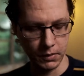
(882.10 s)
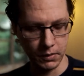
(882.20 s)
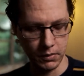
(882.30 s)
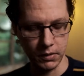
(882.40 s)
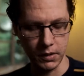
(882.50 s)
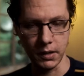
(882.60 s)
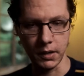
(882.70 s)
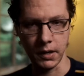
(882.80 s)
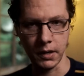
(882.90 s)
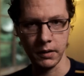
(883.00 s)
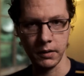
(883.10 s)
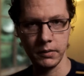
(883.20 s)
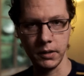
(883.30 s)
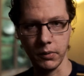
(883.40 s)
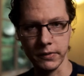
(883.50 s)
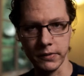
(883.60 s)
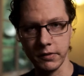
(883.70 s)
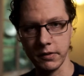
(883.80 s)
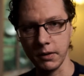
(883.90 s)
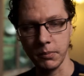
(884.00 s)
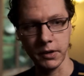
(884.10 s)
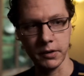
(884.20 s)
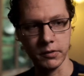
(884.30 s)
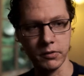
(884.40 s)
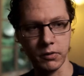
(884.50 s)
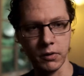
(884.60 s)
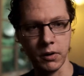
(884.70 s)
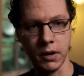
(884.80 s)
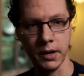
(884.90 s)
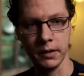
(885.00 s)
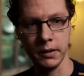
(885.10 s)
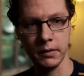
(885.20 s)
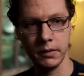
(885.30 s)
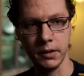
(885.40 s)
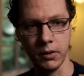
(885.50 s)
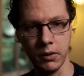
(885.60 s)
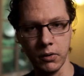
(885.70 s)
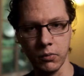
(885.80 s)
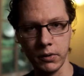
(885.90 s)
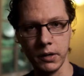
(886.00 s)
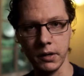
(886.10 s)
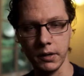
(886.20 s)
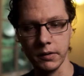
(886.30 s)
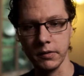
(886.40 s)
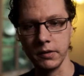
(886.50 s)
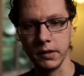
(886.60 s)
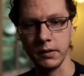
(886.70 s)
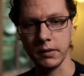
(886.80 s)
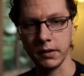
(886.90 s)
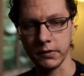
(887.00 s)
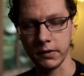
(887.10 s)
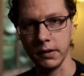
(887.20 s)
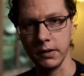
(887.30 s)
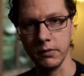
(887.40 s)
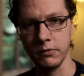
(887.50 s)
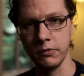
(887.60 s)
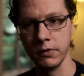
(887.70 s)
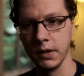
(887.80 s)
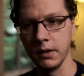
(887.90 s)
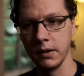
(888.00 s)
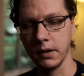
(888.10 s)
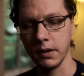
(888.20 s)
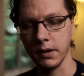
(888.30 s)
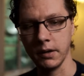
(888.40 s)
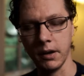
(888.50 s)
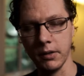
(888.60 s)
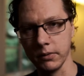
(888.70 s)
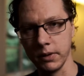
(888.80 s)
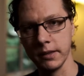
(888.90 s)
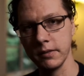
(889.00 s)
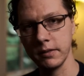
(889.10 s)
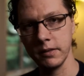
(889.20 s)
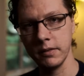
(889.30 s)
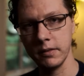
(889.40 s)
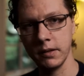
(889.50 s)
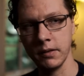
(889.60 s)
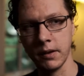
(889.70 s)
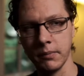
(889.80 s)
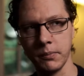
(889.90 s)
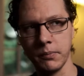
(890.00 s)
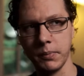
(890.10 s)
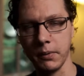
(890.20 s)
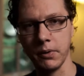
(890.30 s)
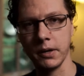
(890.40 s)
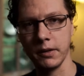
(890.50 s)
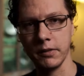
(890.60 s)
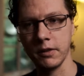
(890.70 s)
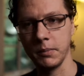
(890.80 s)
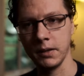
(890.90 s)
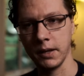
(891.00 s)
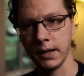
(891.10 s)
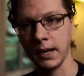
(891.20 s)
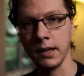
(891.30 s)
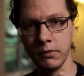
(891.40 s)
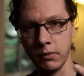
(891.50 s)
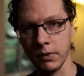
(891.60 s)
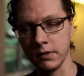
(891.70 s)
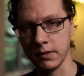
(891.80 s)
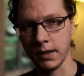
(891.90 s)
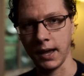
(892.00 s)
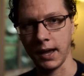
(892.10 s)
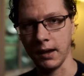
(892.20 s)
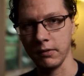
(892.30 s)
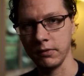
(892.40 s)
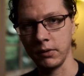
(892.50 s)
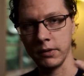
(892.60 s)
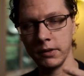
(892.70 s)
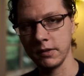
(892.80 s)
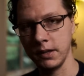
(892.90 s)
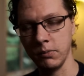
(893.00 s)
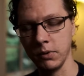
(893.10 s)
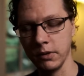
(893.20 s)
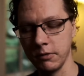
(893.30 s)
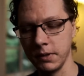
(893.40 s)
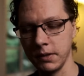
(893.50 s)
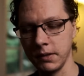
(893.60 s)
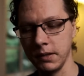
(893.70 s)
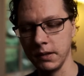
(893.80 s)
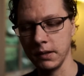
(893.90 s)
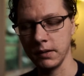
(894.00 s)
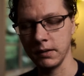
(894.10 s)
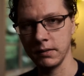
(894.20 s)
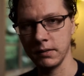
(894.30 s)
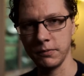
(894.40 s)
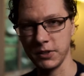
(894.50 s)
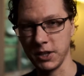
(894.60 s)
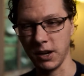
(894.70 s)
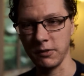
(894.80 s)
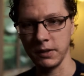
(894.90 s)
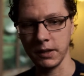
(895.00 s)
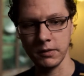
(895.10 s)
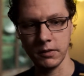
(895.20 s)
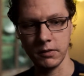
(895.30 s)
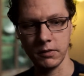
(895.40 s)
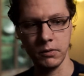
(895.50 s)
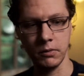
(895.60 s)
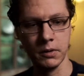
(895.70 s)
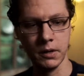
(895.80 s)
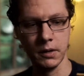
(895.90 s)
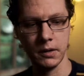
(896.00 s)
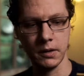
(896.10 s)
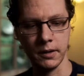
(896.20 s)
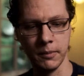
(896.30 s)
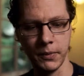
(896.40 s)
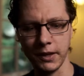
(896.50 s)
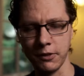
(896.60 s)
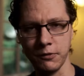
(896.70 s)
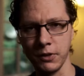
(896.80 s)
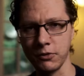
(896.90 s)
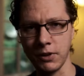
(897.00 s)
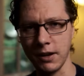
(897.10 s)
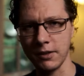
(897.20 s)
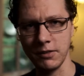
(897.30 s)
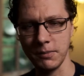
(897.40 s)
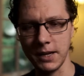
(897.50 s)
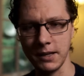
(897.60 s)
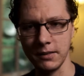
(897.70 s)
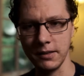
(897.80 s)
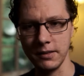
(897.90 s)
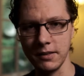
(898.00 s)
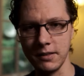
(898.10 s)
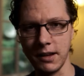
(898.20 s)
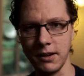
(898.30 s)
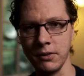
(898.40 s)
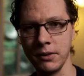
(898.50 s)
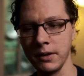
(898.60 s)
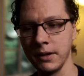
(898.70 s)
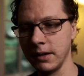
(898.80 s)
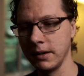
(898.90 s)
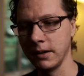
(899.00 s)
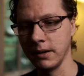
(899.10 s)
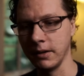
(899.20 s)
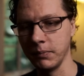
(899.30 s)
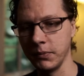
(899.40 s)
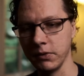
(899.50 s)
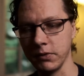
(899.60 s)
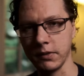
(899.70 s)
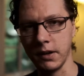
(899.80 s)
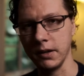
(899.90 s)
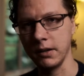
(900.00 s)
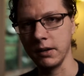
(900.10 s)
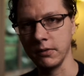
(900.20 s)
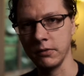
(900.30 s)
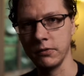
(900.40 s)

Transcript: the Sigmas or on Rokinons and a ton of other lenses. By Rokinons, I mean like any of the ones that they have, not only the Cine ones, but their photography lenses too. I guess Viltrox is making lenses now. There's a ton of